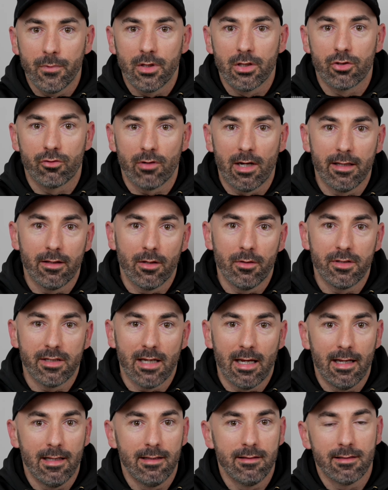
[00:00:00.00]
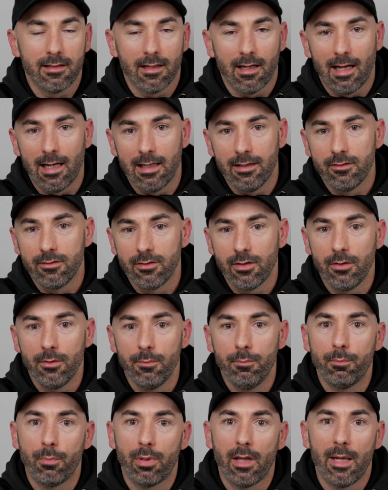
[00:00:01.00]
try those settings, and do
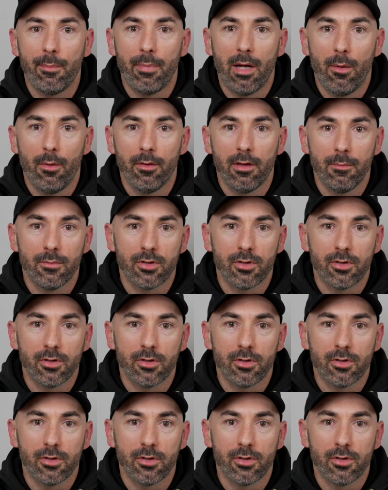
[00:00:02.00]
play about with them.